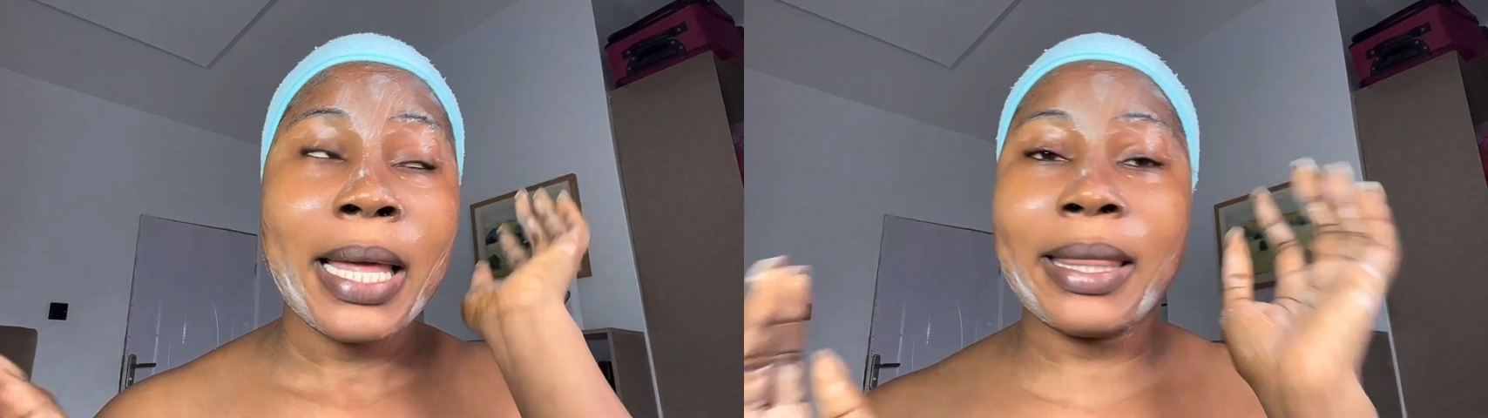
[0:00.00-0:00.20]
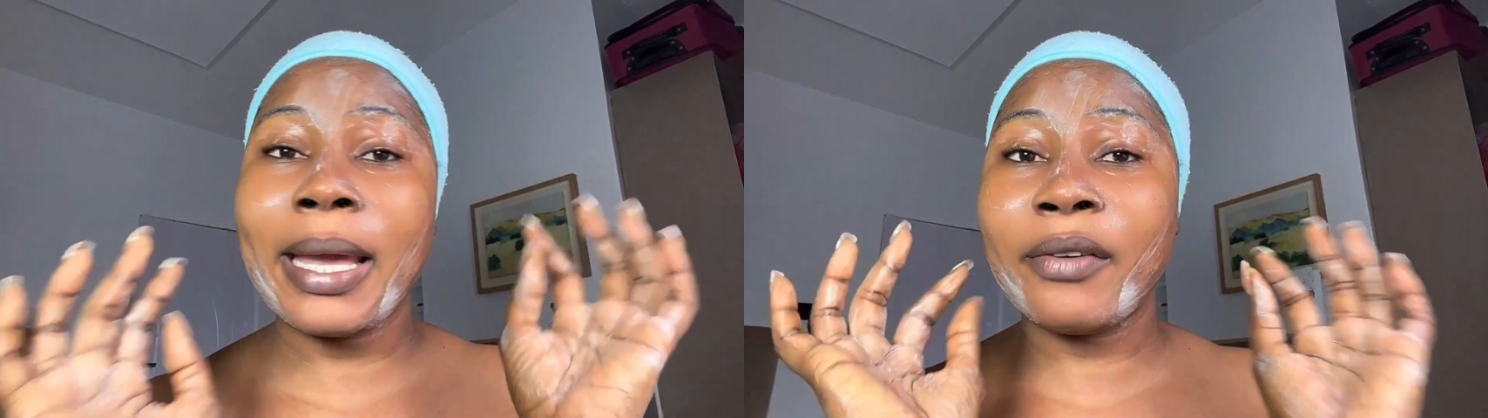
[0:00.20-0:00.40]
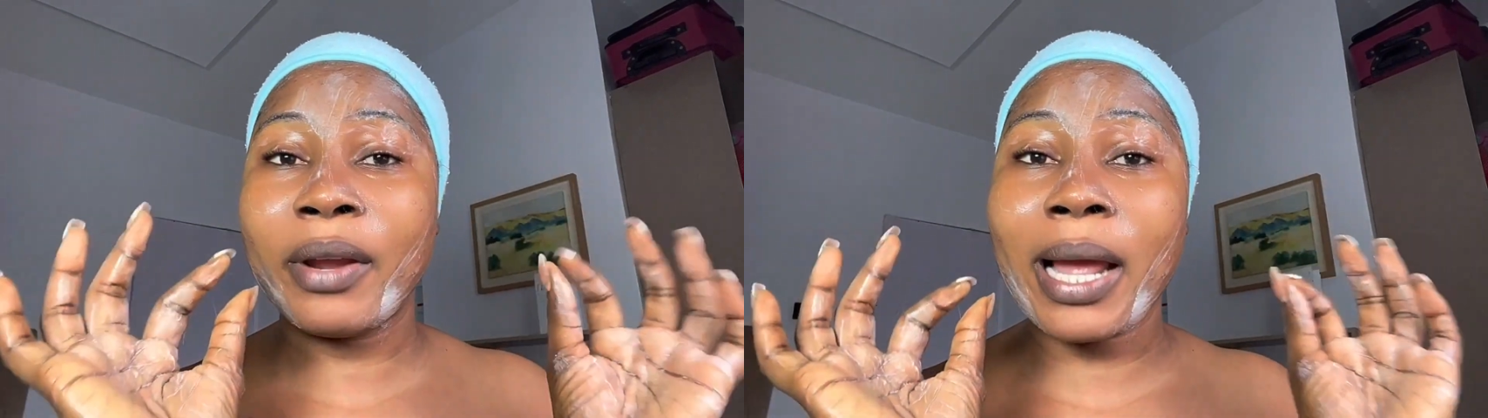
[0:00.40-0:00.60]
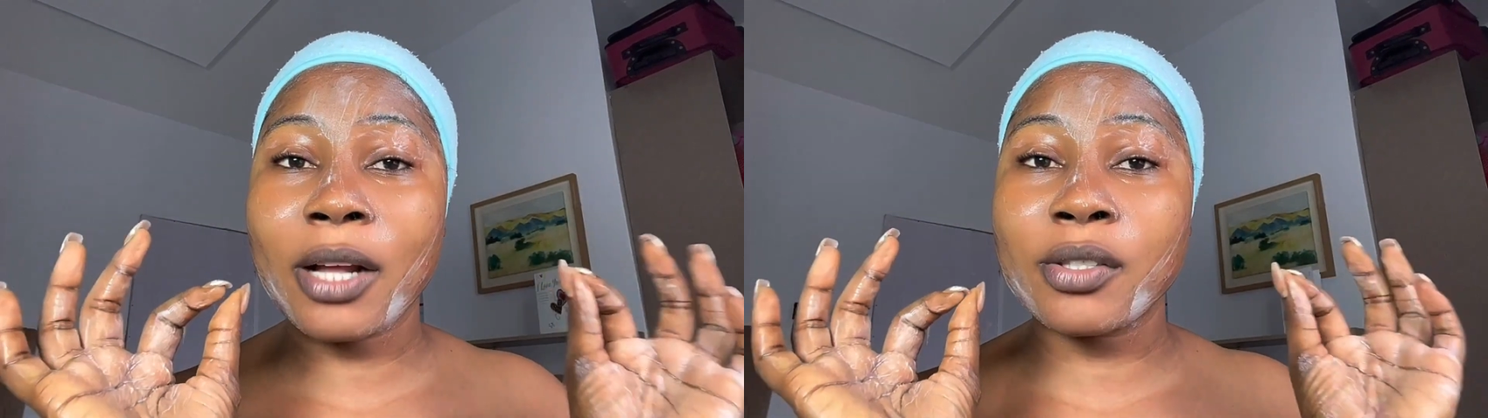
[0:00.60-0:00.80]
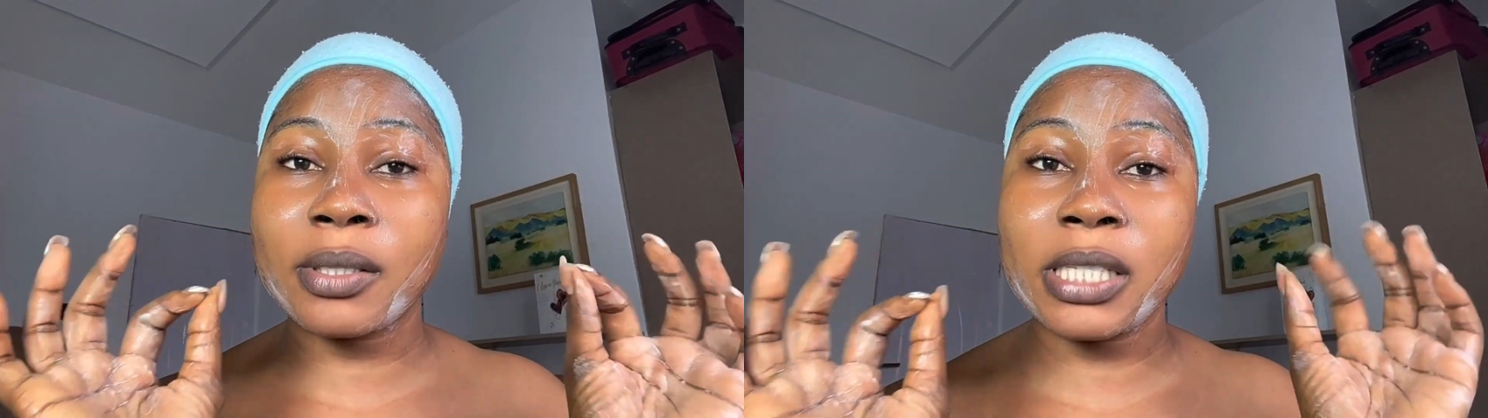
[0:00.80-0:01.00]
they
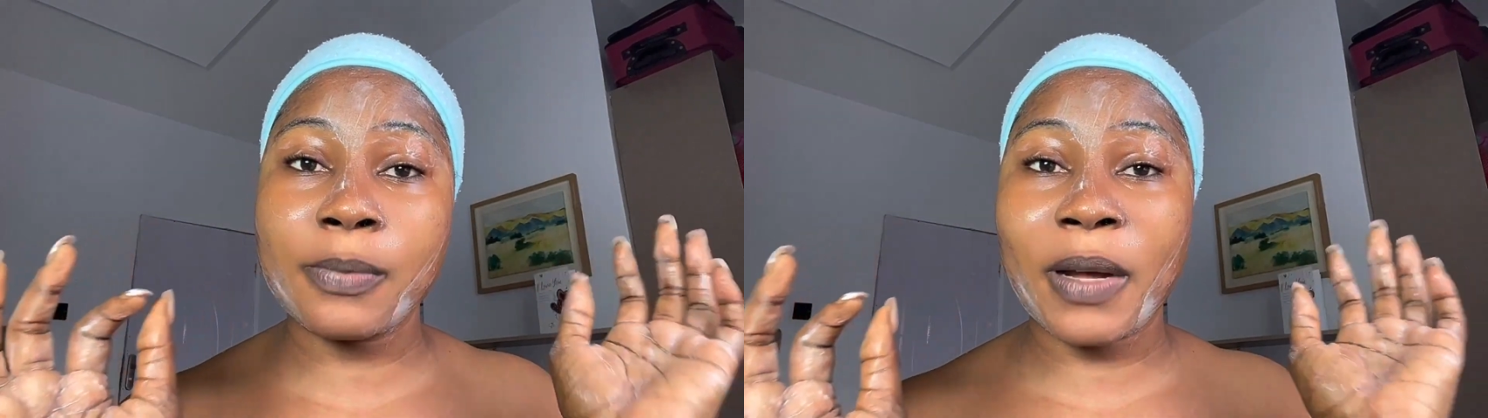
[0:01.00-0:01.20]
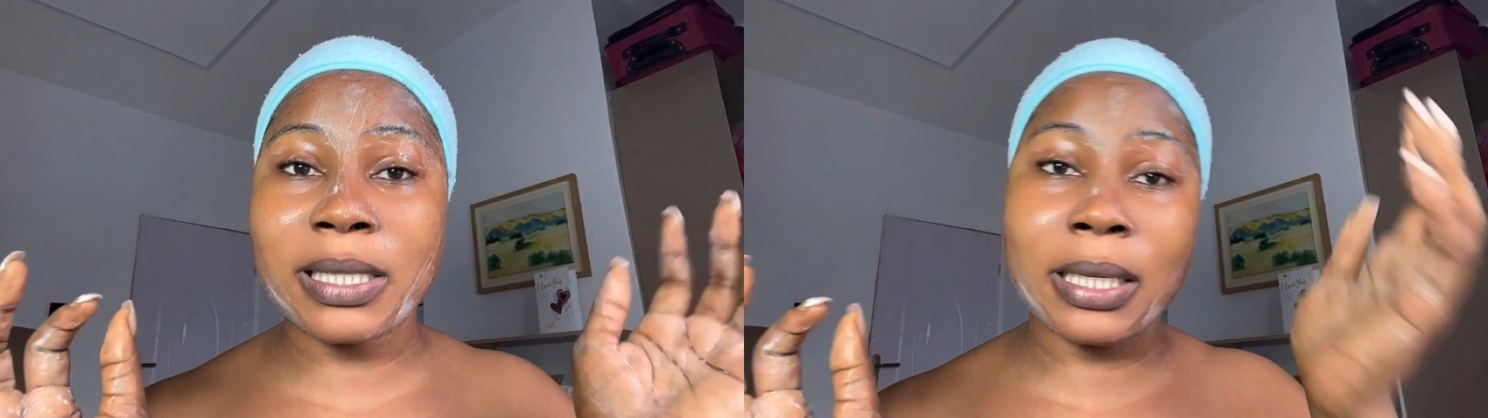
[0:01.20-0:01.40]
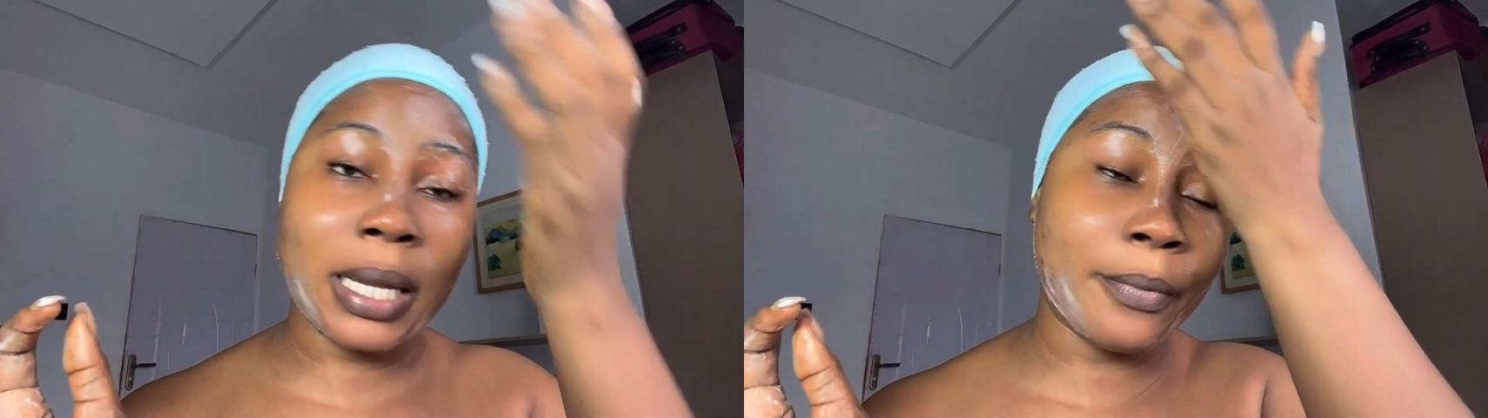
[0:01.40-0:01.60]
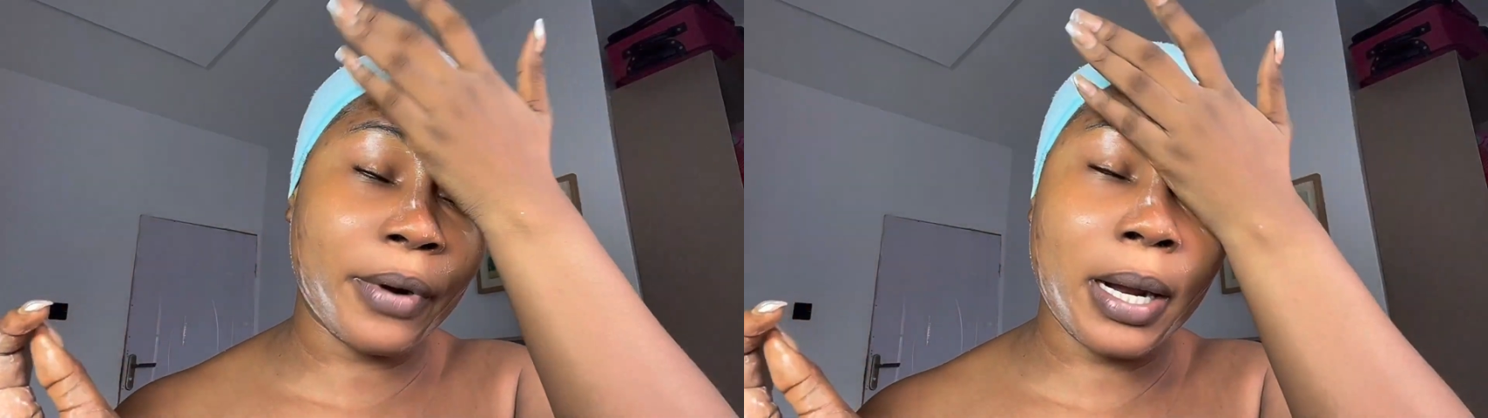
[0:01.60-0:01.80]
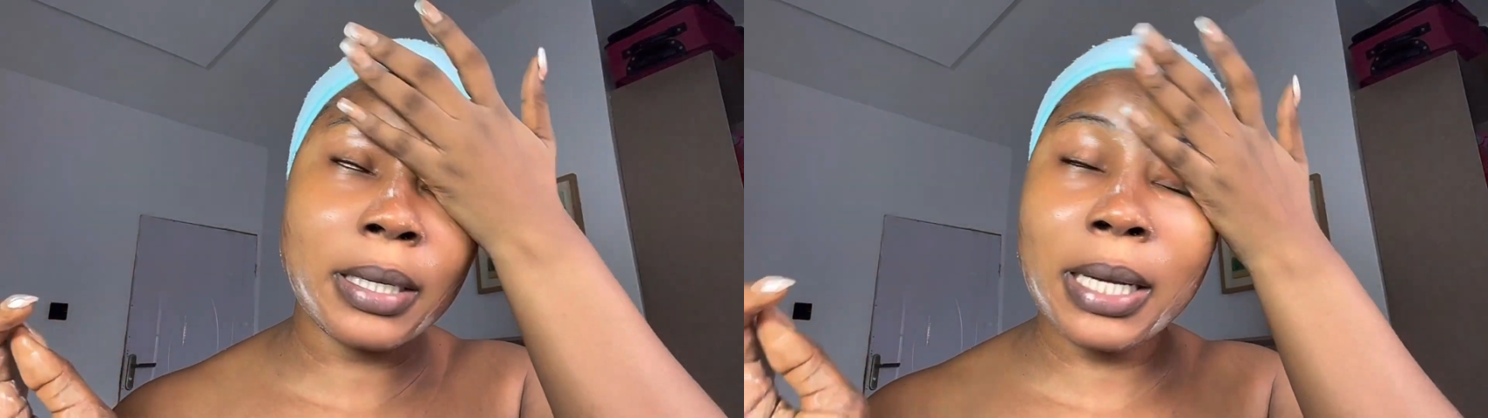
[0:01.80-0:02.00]
react to this particular
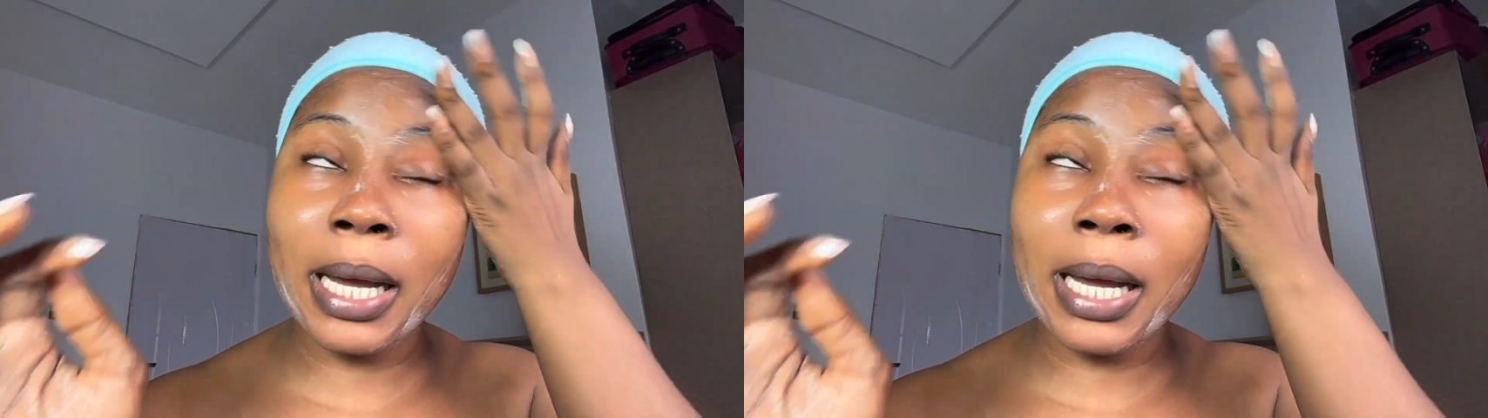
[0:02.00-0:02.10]
brand,